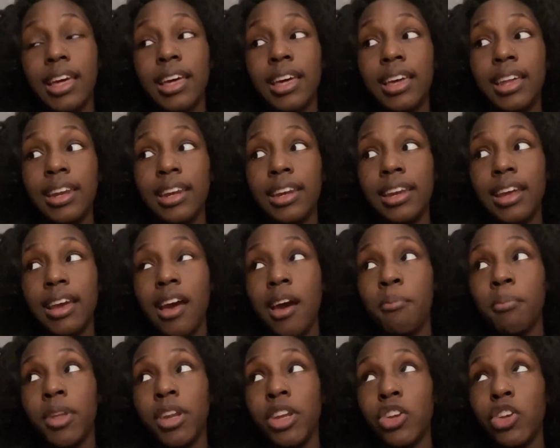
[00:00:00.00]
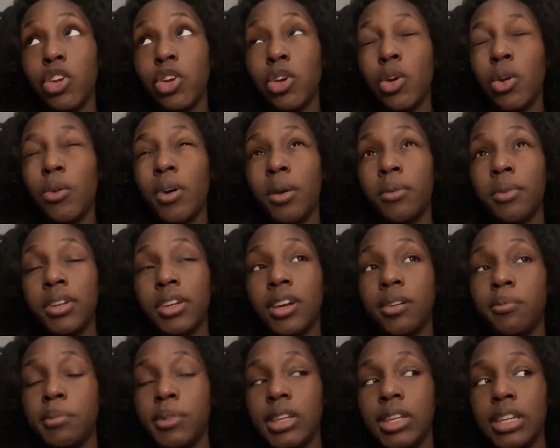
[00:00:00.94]
and I'm going to go out with
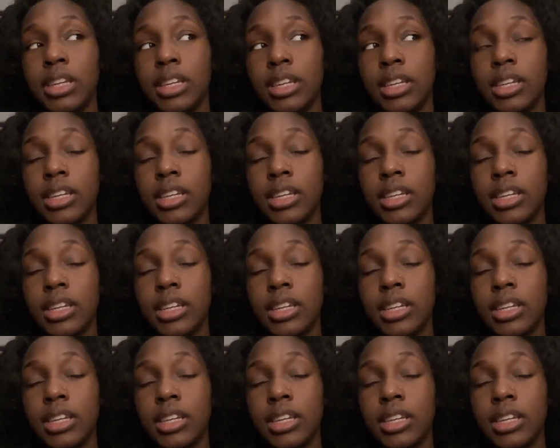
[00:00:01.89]
Dominique.